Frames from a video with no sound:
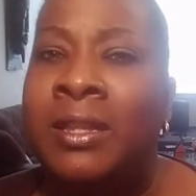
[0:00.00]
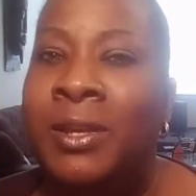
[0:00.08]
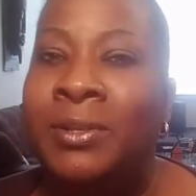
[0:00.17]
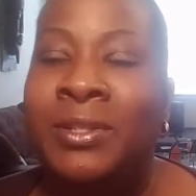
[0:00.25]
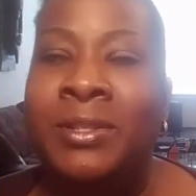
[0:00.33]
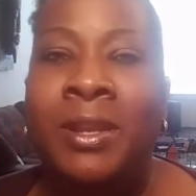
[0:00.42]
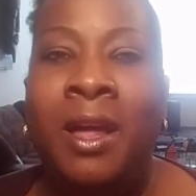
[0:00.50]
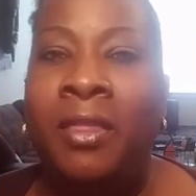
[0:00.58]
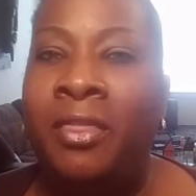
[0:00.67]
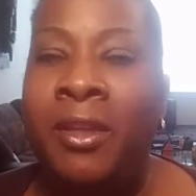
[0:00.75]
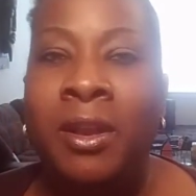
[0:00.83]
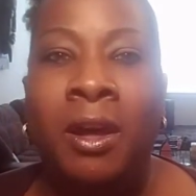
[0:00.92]
There's
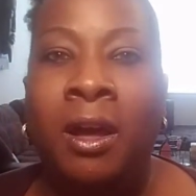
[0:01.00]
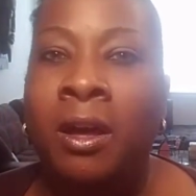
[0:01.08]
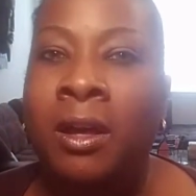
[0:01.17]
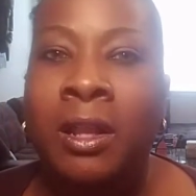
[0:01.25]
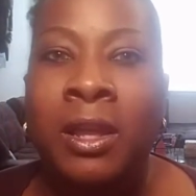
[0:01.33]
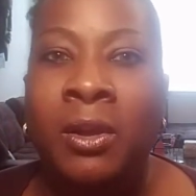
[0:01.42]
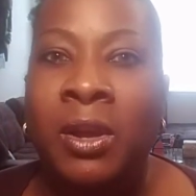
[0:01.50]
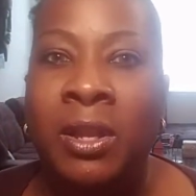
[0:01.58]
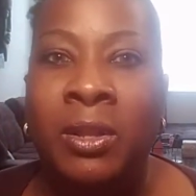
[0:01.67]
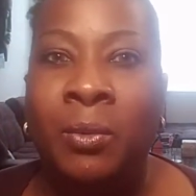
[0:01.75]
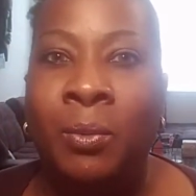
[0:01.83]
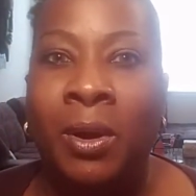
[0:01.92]
nothing uglier
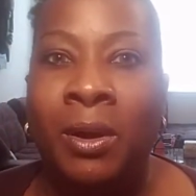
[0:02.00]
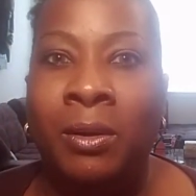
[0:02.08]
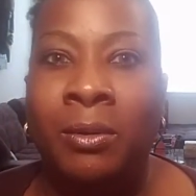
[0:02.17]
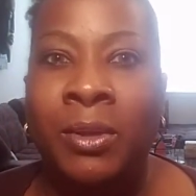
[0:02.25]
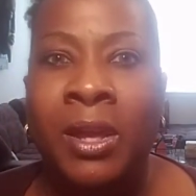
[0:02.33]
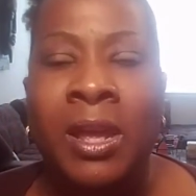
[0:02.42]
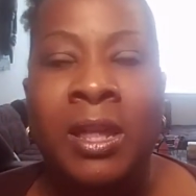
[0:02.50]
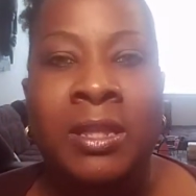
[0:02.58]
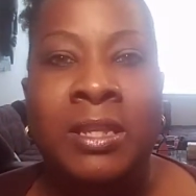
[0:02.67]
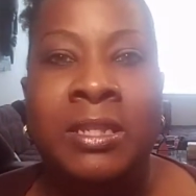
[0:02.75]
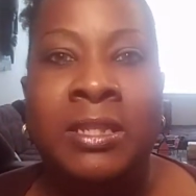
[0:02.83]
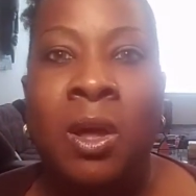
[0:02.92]
in the world
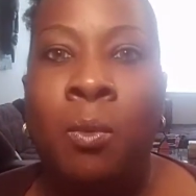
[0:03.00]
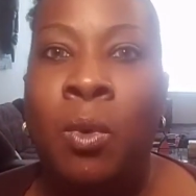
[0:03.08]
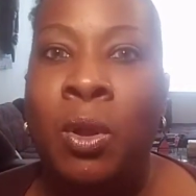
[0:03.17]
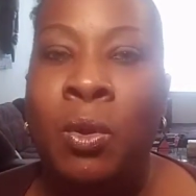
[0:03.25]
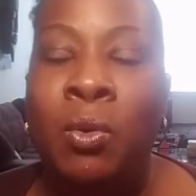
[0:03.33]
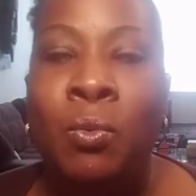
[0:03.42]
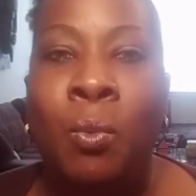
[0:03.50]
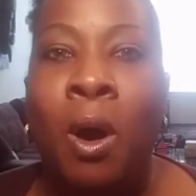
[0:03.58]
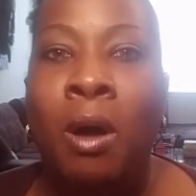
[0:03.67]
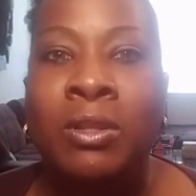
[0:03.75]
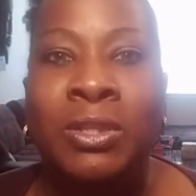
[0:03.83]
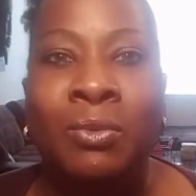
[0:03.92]
than someone who
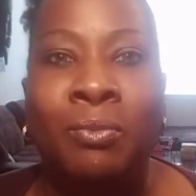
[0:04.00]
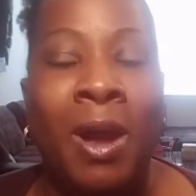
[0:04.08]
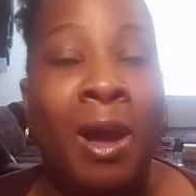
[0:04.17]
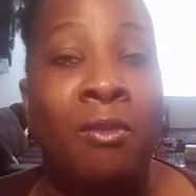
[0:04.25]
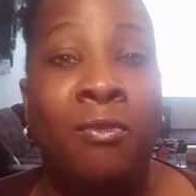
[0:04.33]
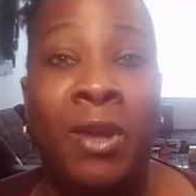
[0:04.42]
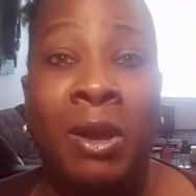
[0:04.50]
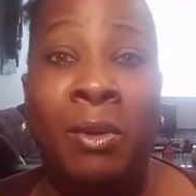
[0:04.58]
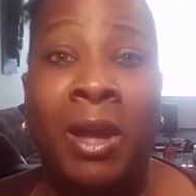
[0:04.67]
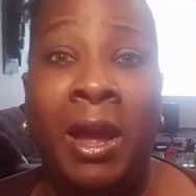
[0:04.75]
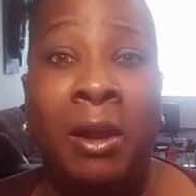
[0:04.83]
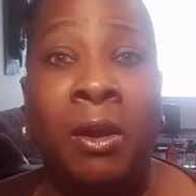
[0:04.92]
walks around
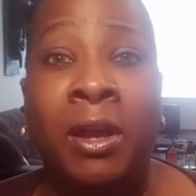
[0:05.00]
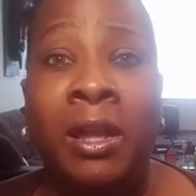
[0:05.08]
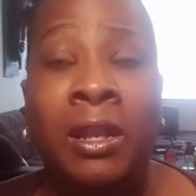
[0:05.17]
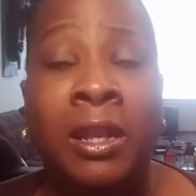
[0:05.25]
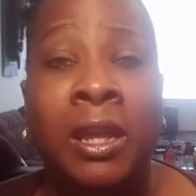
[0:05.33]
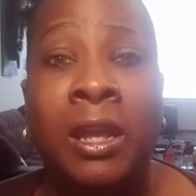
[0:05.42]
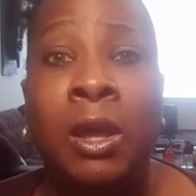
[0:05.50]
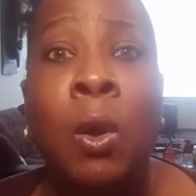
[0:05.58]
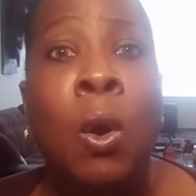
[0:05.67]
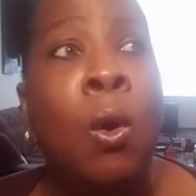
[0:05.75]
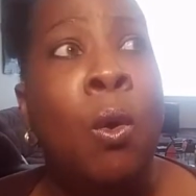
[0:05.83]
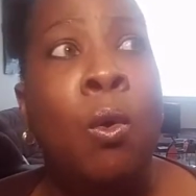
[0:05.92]
very arrogantly
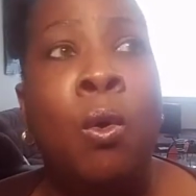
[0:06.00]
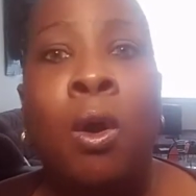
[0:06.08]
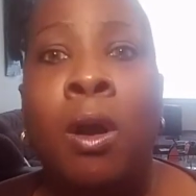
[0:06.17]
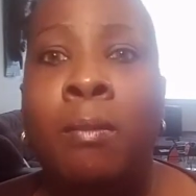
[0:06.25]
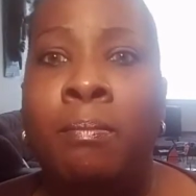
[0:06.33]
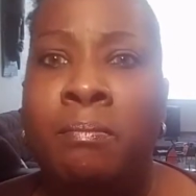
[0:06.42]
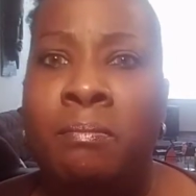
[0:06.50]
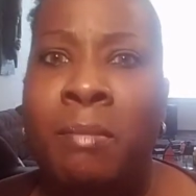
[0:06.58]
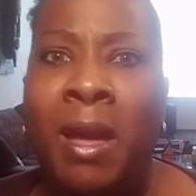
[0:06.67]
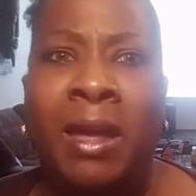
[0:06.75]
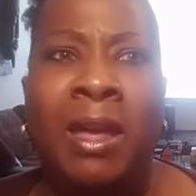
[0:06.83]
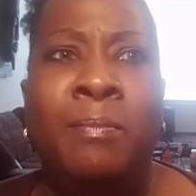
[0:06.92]
or
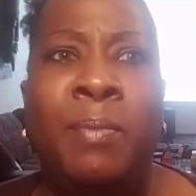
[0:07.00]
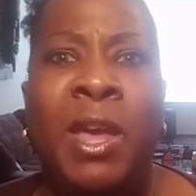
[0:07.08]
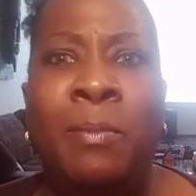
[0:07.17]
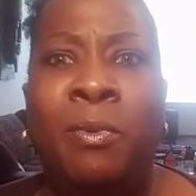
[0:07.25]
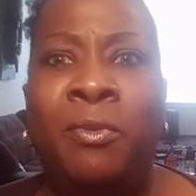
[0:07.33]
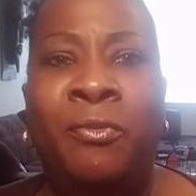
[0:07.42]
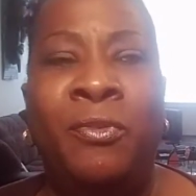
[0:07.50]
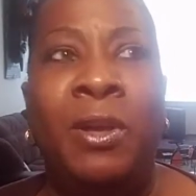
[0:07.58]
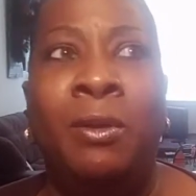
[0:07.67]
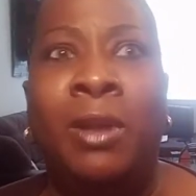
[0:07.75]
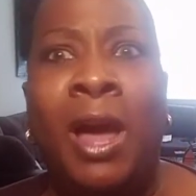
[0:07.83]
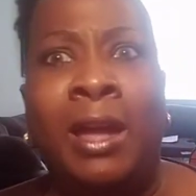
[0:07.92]
making people
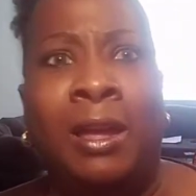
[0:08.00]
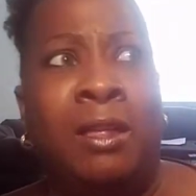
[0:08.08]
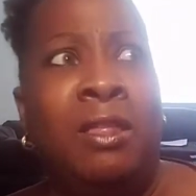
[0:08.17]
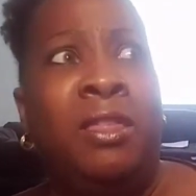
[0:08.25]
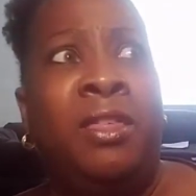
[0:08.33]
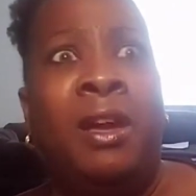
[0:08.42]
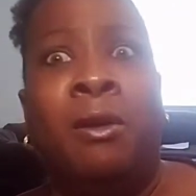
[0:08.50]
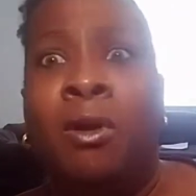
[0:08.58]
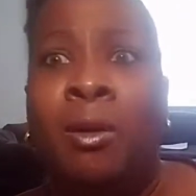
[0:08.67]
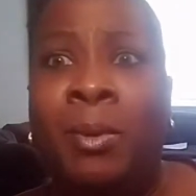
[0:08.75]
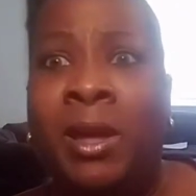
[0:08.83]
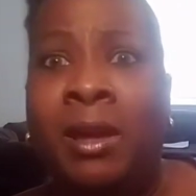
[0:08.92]
feel like
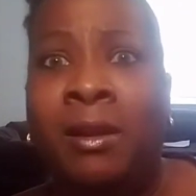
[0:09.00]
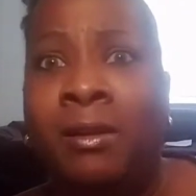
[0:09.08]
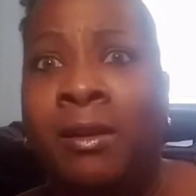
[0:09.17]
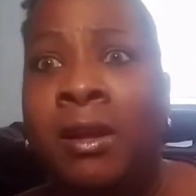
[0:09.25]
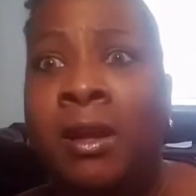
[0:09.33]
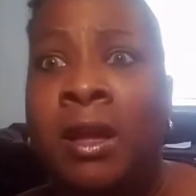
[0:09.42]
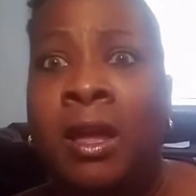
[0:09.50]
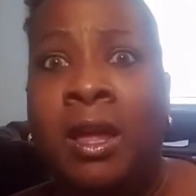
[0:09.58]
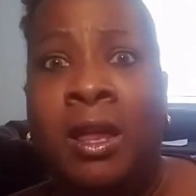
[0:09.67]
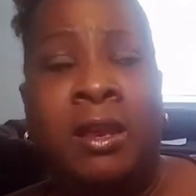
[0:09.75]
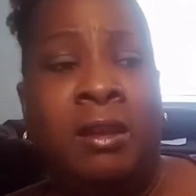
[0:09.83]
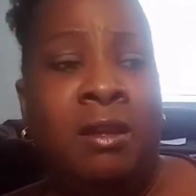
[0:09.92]
they're up here
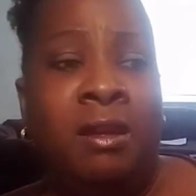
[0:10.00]
and